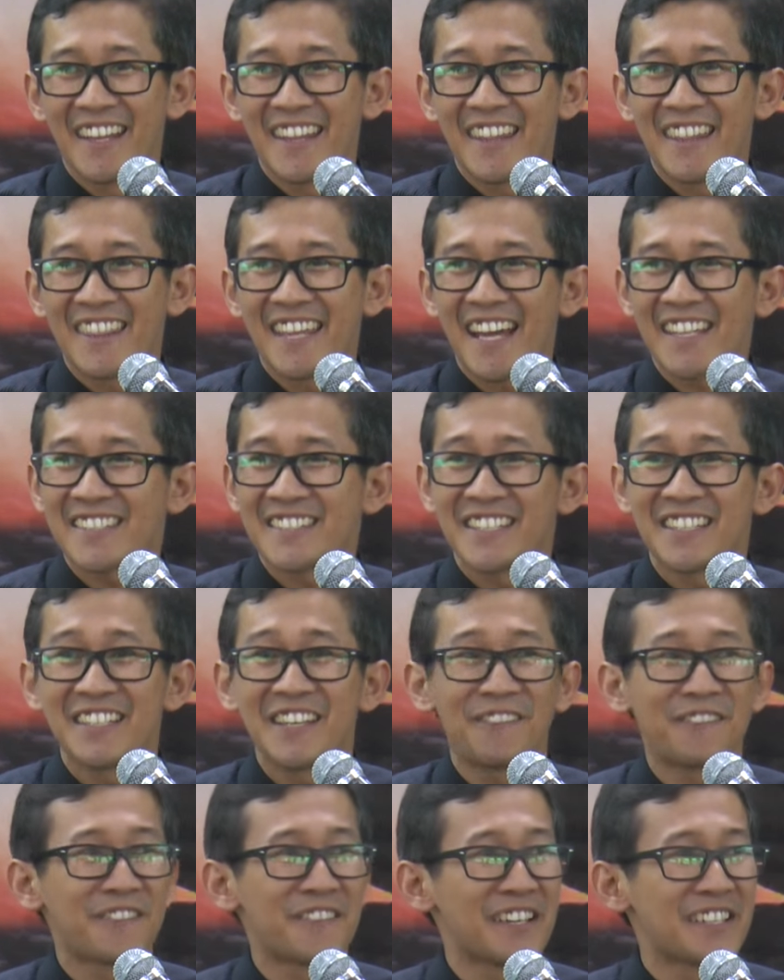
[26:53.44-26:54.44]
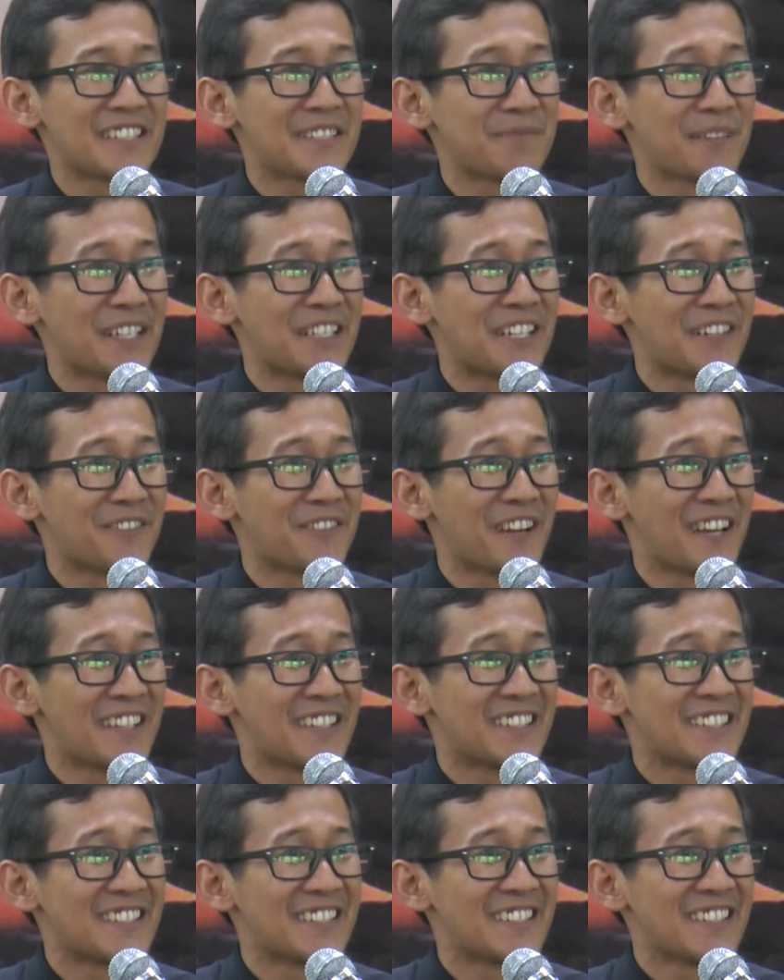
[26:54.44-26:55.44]
That's the difference, my dear
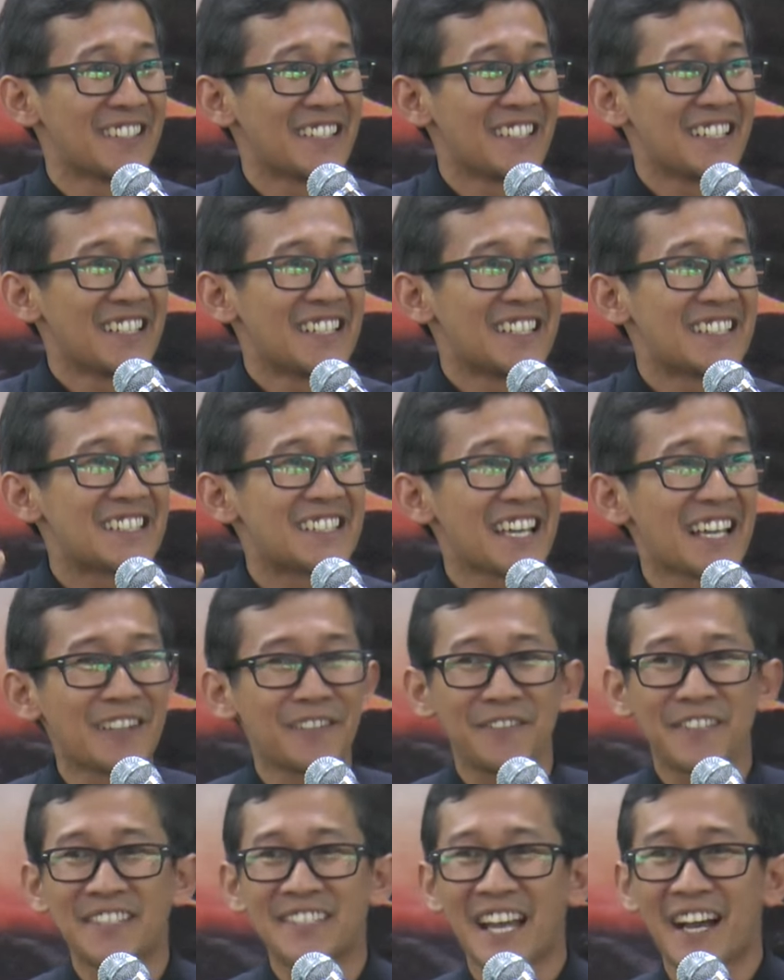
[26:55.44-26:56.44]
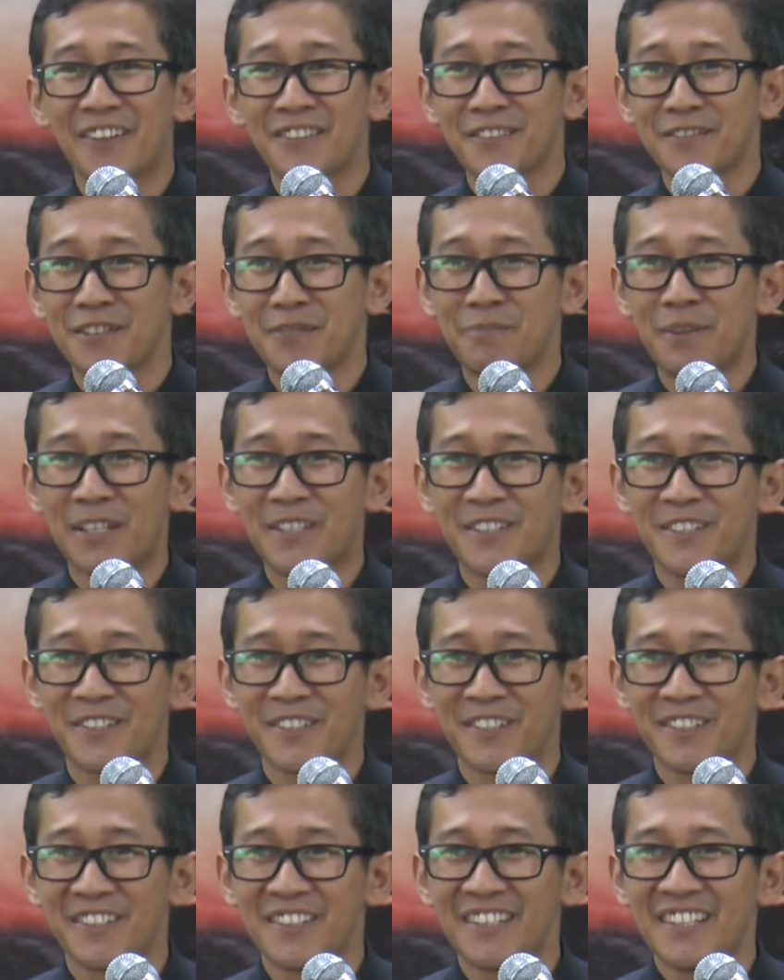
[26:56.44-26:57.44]
friends. Self is out of the
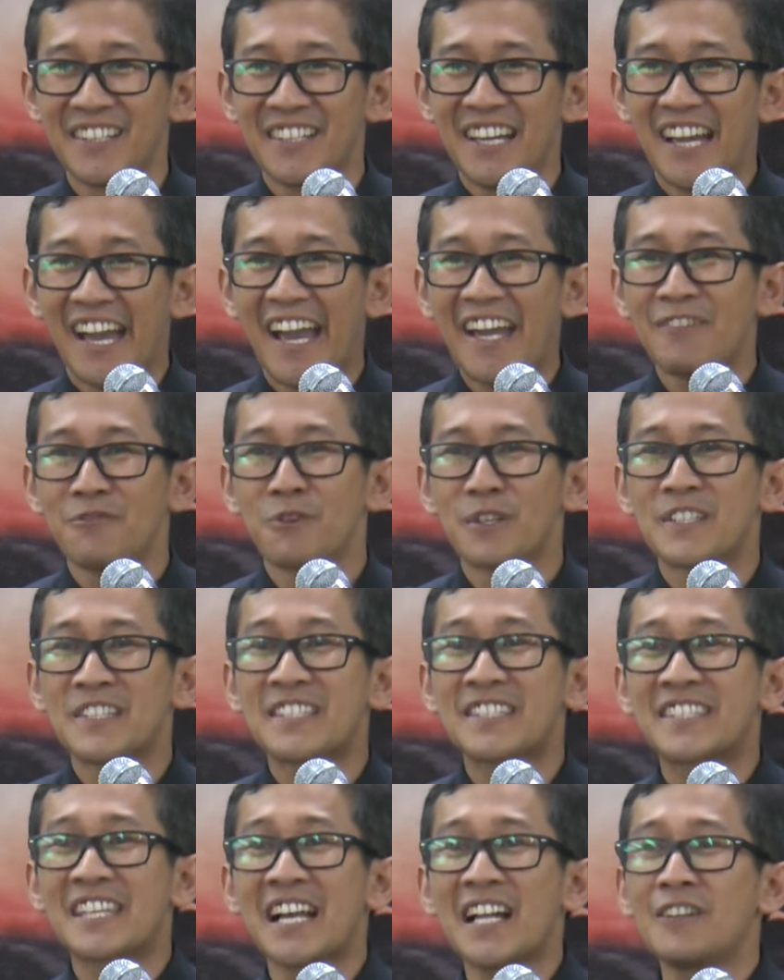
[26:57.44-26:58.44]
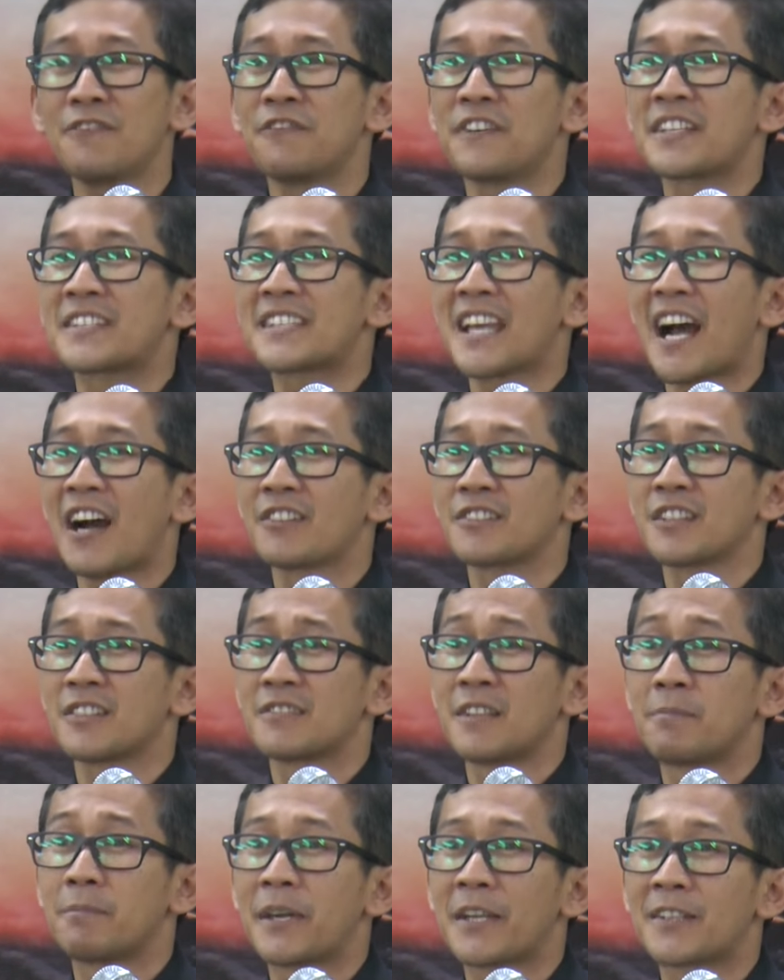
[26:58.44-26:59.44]
picture. And when self is out of
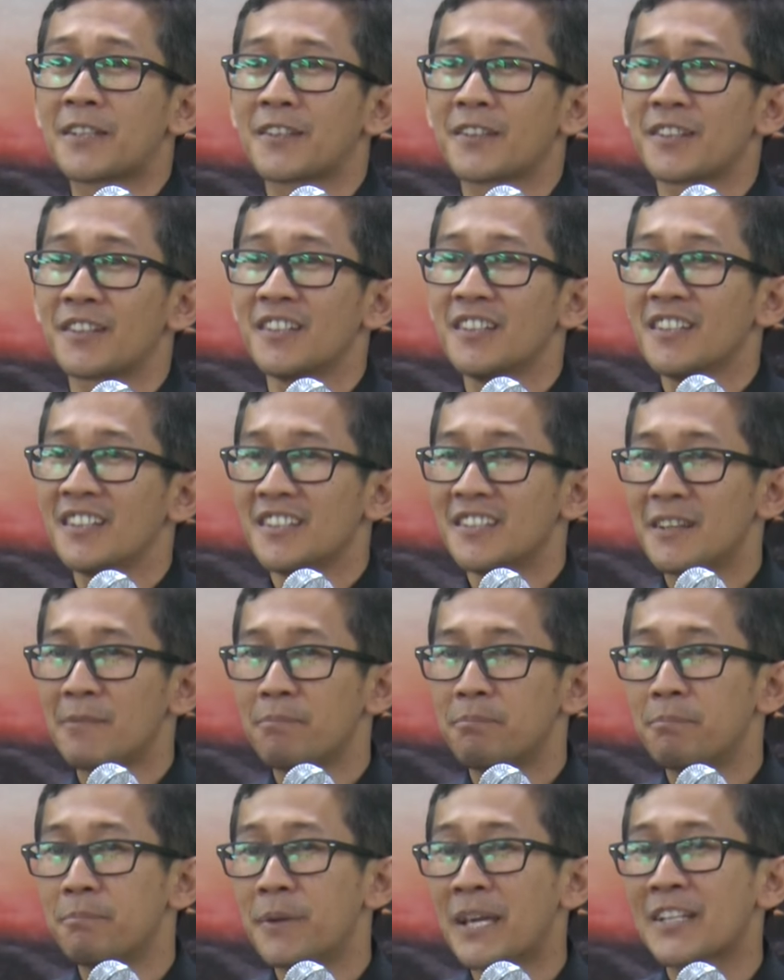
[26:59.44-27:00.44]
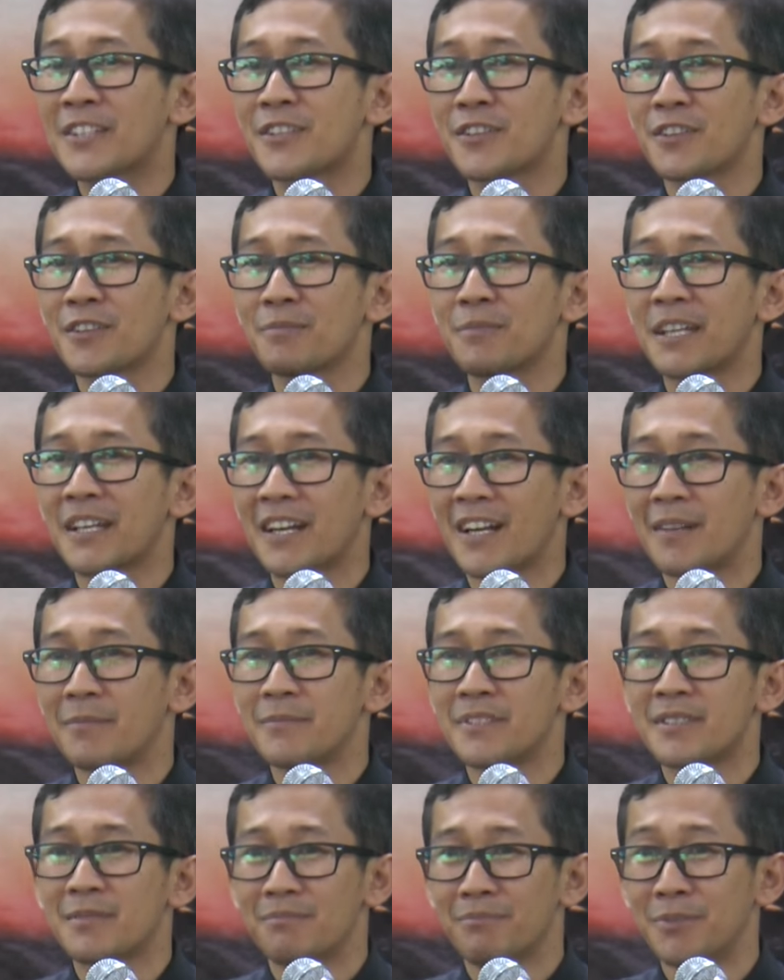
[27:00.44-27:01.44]
the picture, the picture
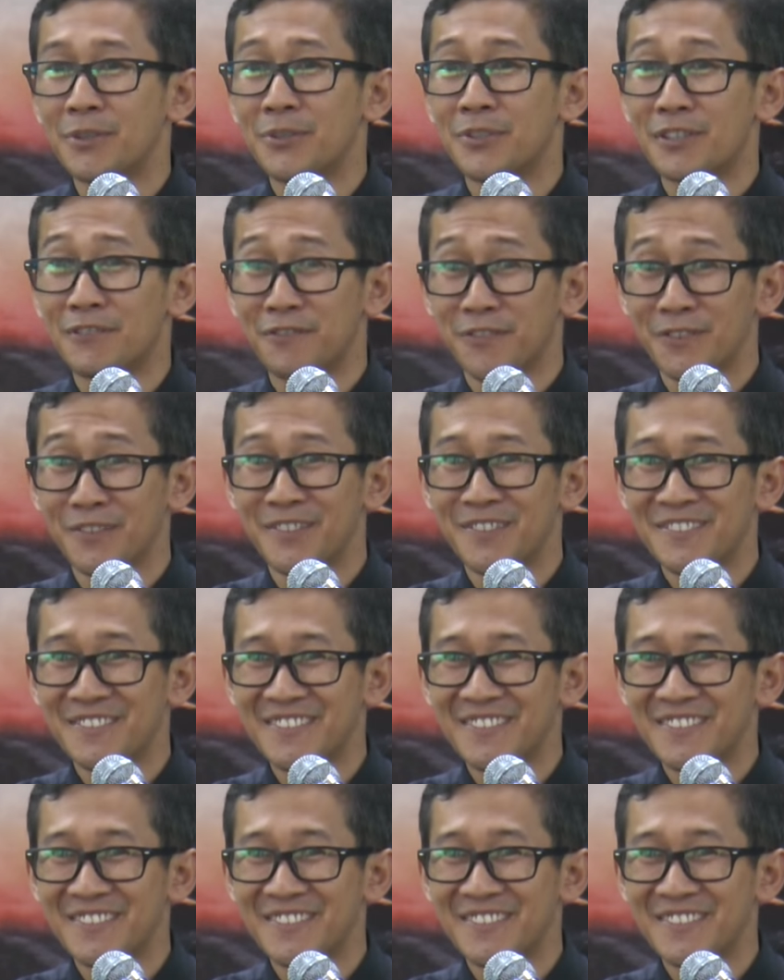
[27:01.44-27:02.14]
becomes beautiful